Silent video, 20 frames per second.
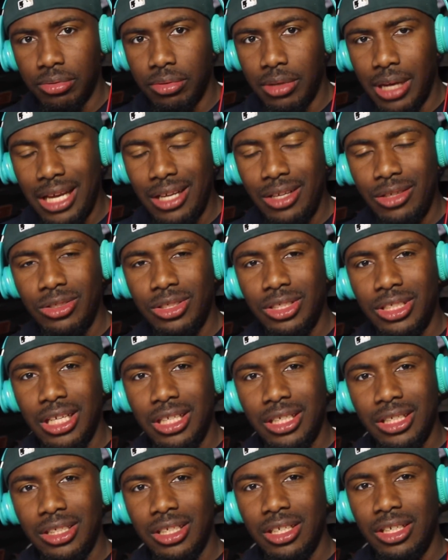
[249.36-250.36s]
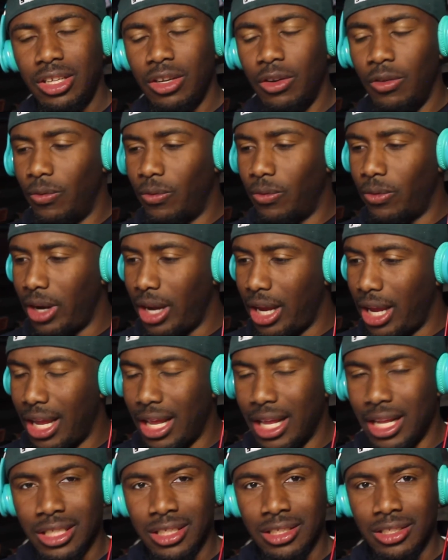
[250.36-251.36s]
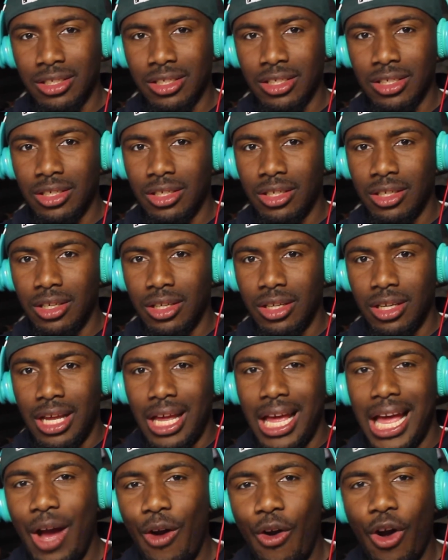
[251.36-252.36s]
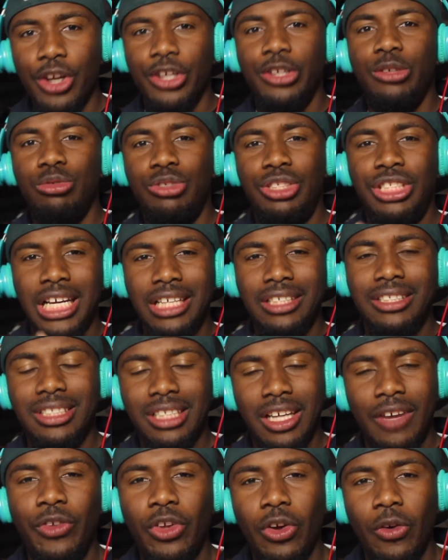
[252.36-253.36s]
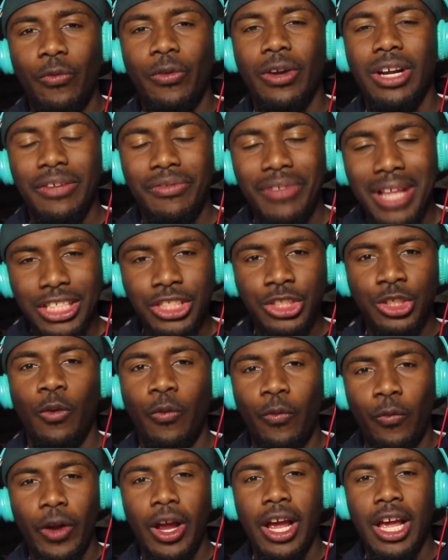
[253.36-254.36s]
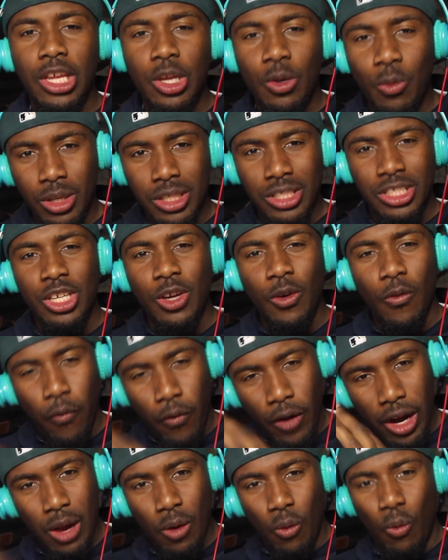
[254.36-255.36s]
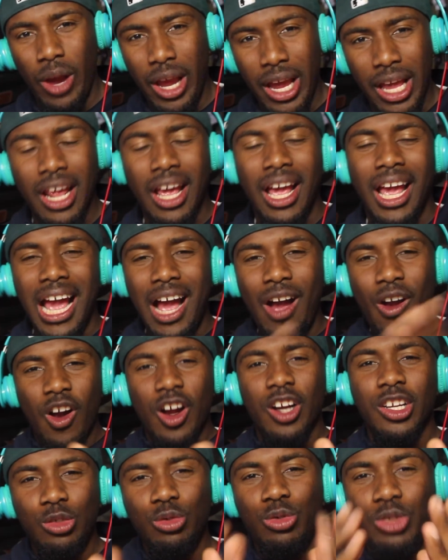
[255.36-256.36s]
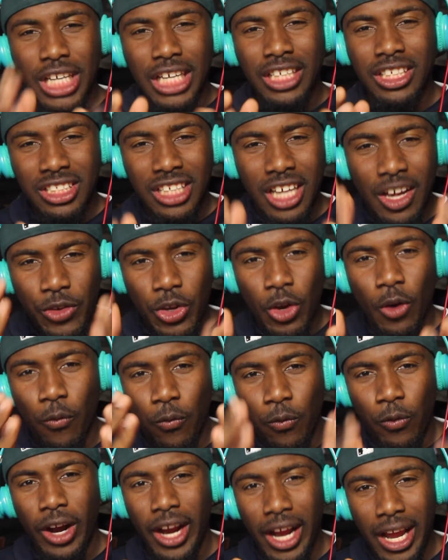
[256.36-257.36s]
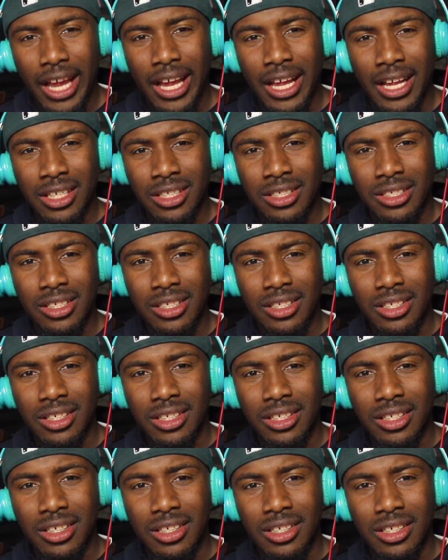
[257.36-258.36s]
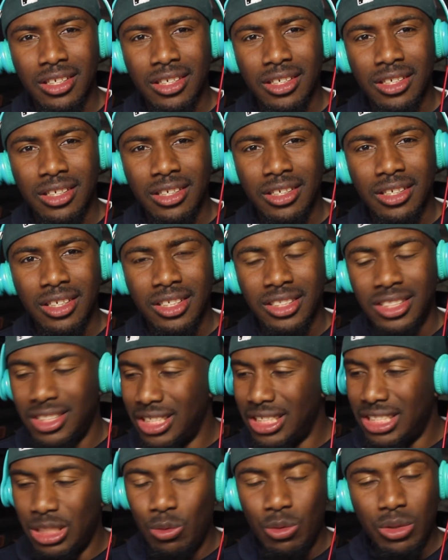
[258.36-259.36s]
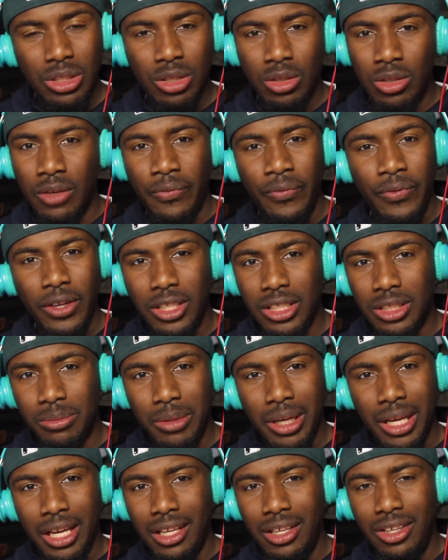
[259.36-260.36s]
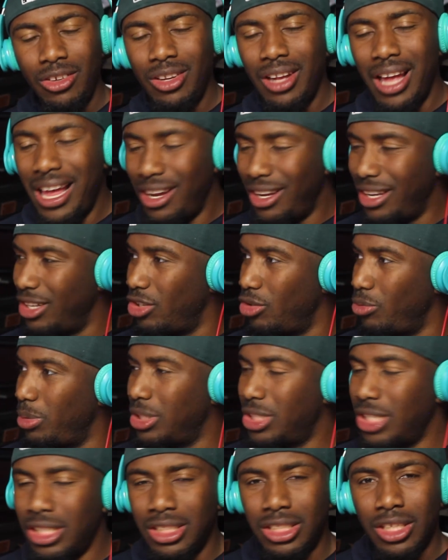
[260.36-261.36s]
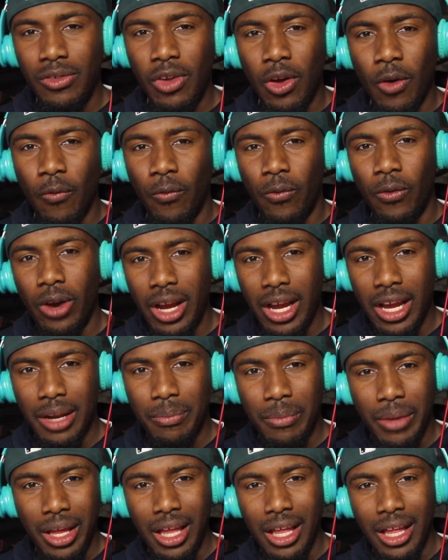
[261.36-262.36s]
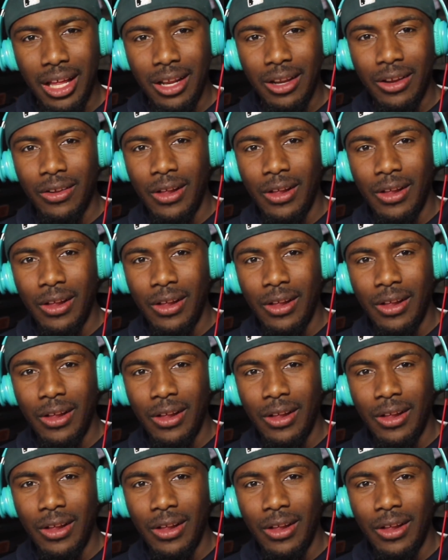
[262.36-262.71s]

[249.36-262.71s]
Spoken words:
How you jealous of your friends? How are you jealous of your friends? If that's your friend, you wanna see your friend win. How are you jealous of your friends? She said she wouldn't know the feeling, man. How can you be jealous of your friend, man?